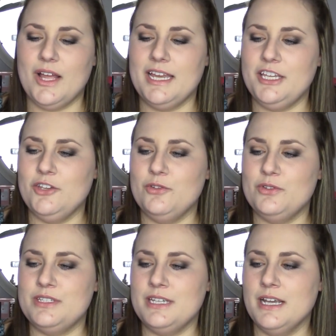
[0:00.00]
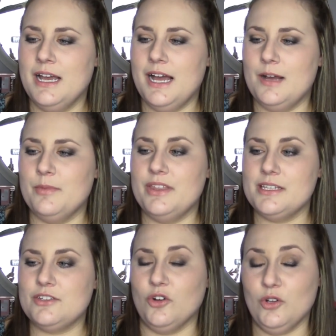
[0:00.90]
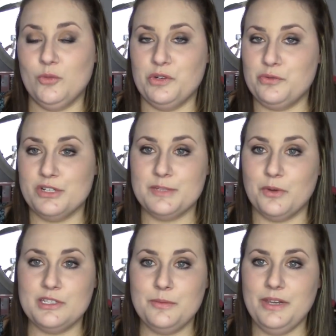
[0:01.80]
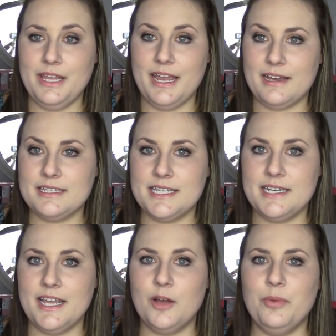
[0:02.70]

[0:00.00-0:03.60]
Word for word: I used um, this gold, which was supposed to be the accent nail,